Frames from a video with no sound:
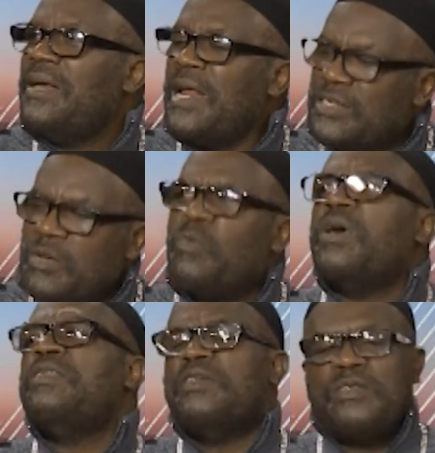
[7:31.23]
And I said,
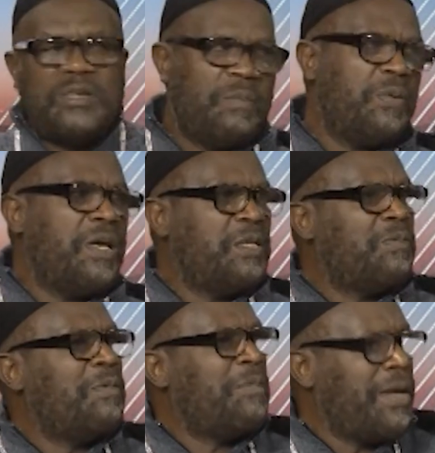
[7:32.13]
well, this is the place
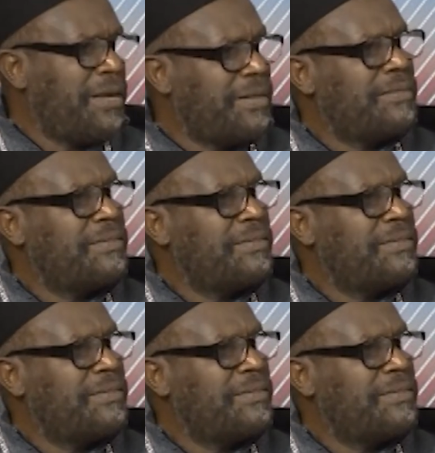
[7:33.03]
for me.